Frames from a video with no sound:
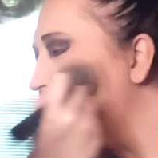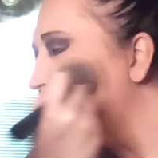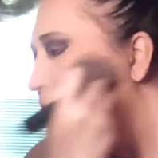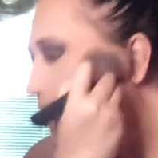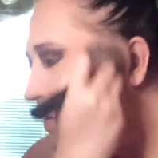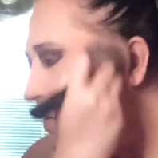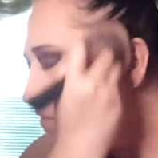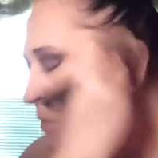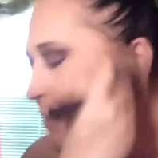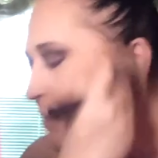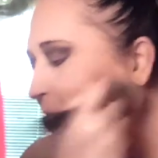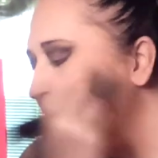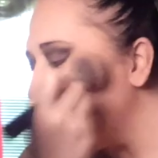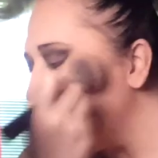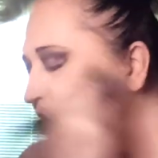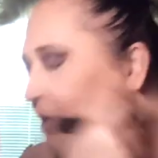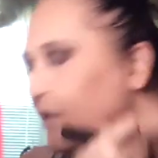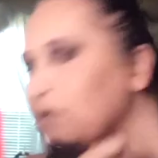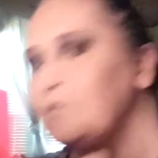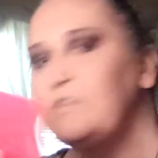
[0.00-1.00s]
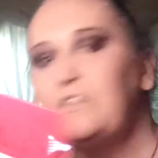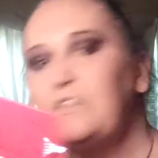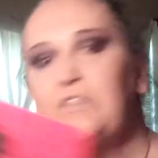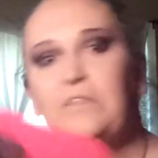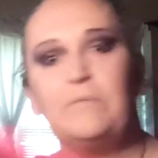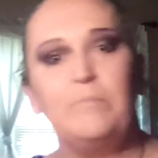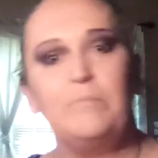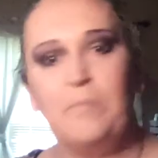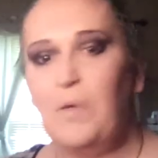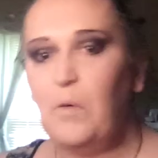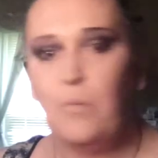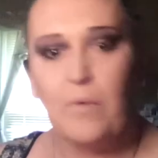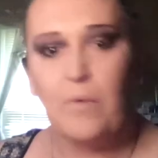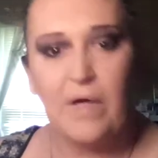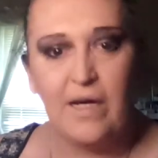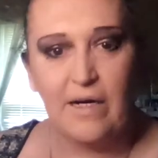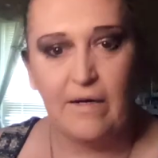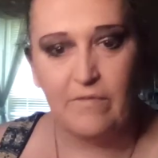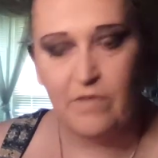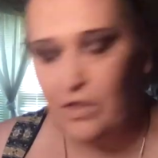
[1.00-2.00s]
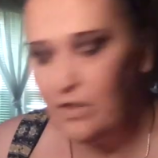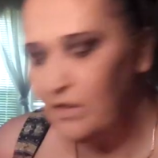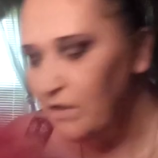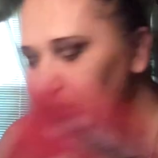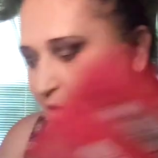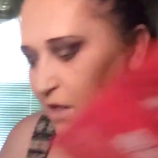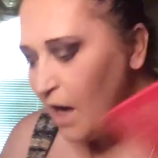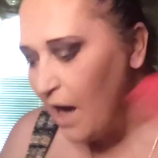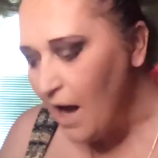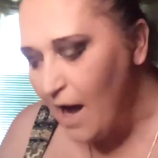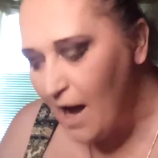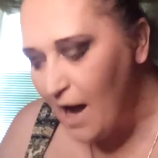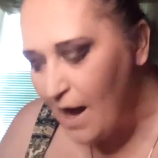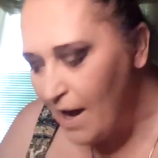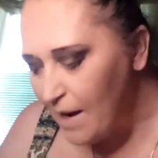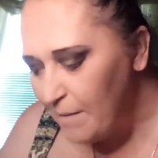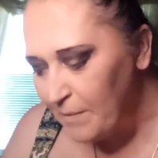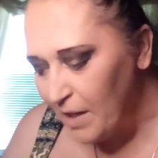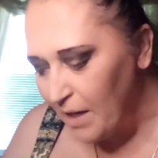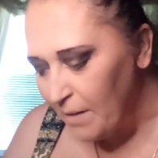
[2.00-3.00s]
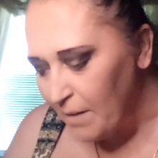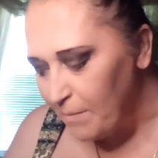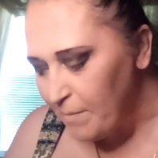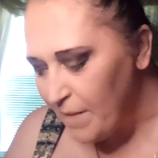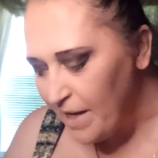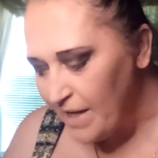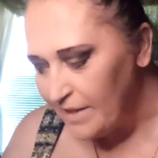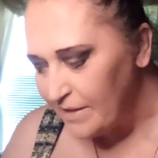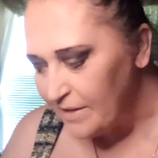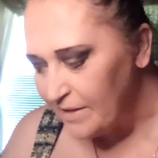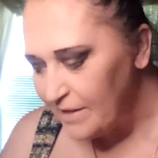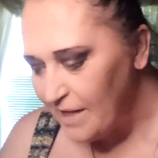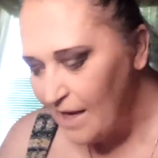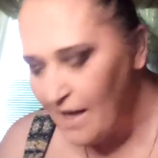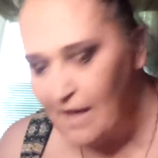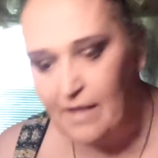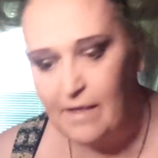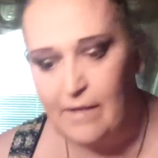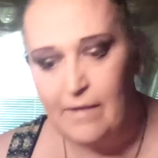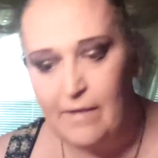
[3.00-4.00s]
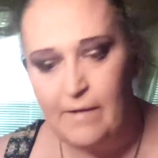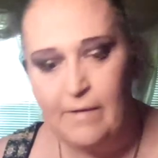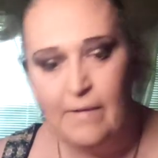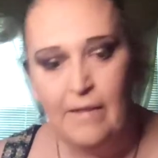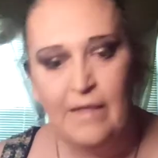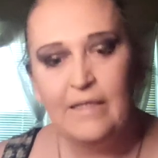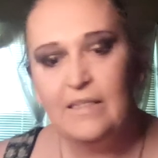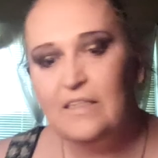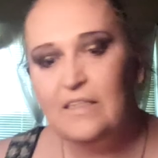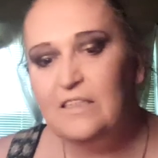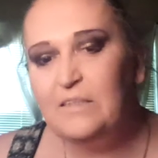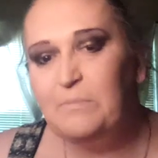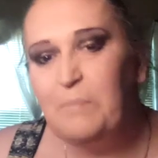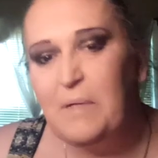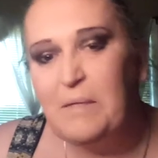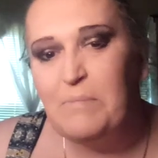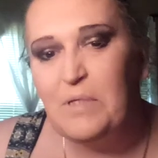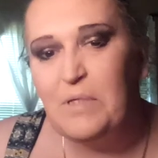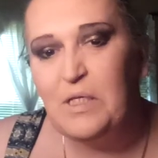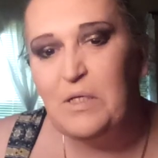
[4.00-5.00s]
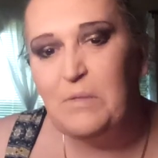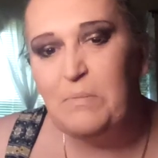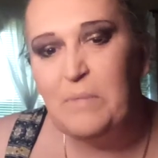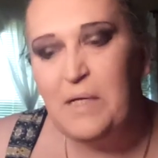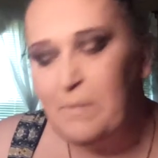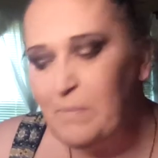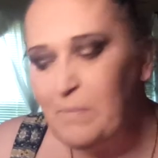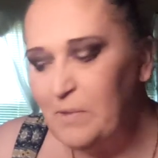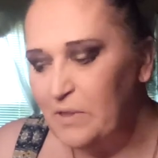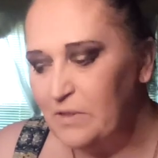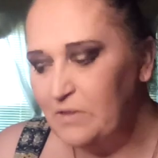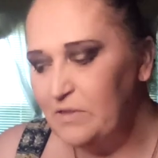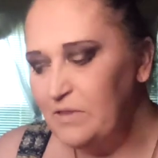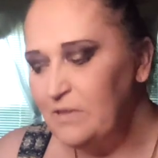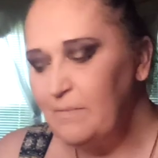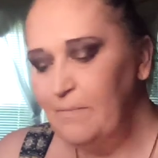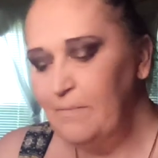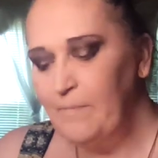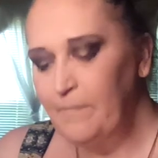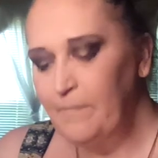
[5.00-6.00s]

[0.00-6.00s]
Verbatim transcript: for everybody else, but whatever. I'm not mad at that because people are peoples.